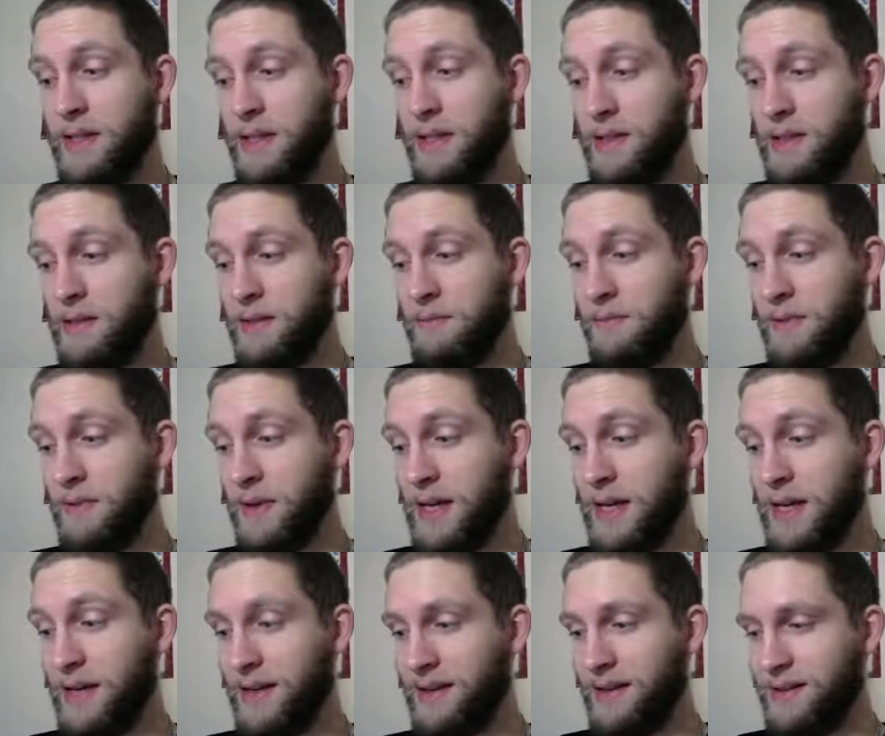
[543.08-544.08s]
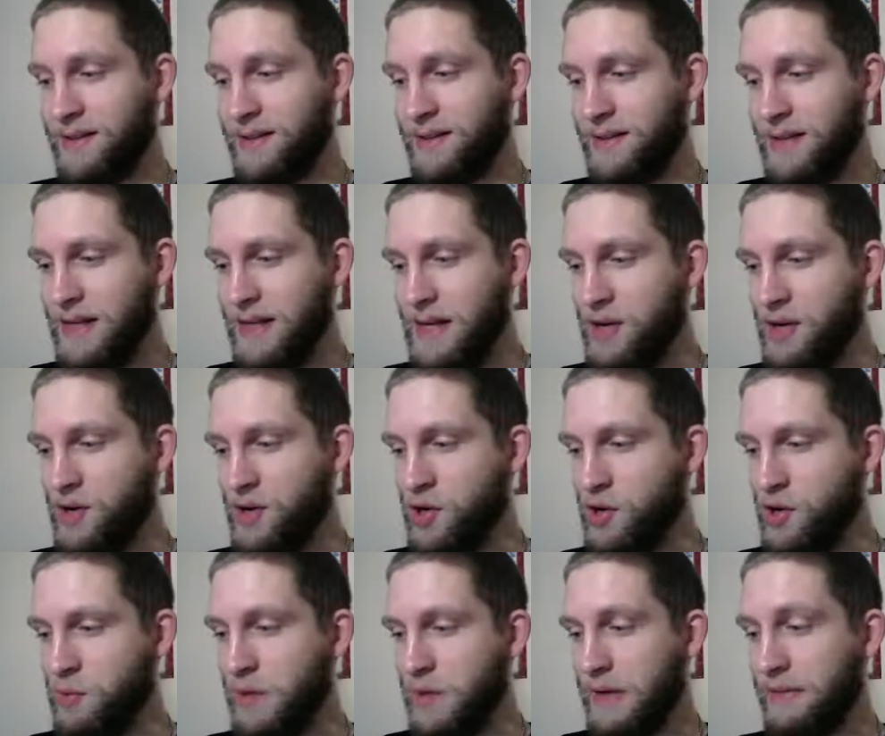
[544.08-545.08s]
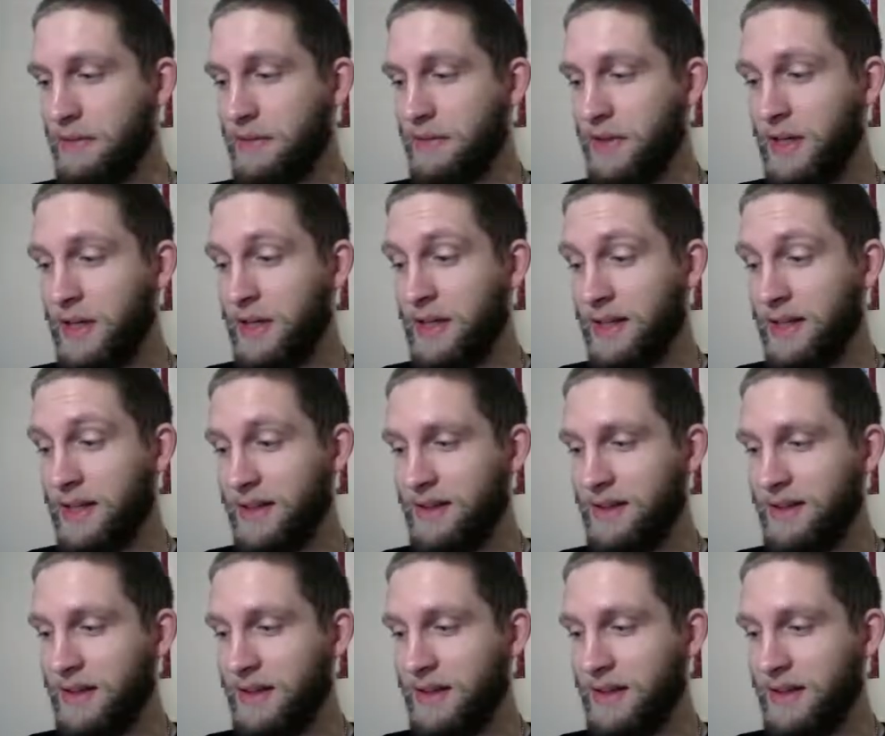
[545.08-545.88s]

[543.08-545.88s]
surprise. Who would have thought it?